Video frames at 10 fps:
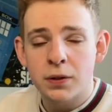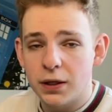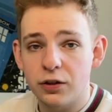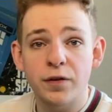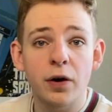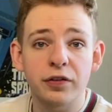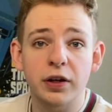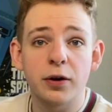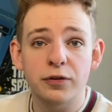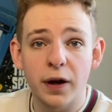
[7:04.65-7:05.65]
As far as it
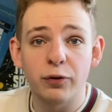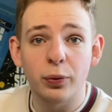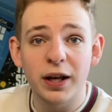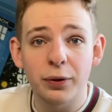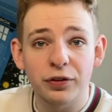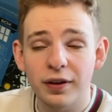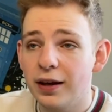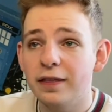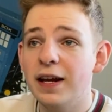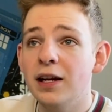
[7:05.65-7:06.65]
goes for everyone else,
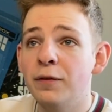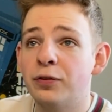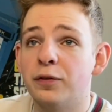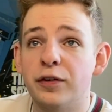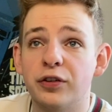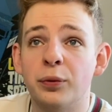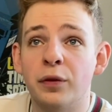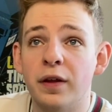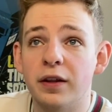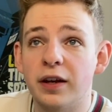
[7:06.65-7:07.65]
they loved the physical
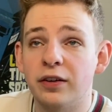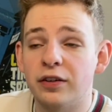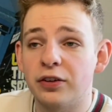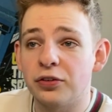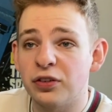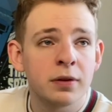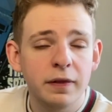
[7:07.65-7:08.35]
theatre taster sessions.